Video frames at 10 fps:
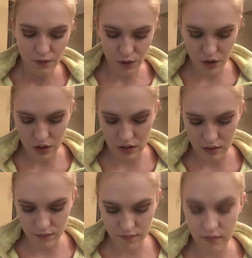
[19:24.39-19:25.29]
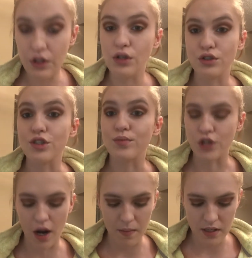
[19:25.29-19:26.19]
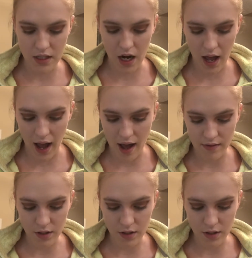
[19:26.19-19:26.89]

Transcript: for the little subscribers that I have.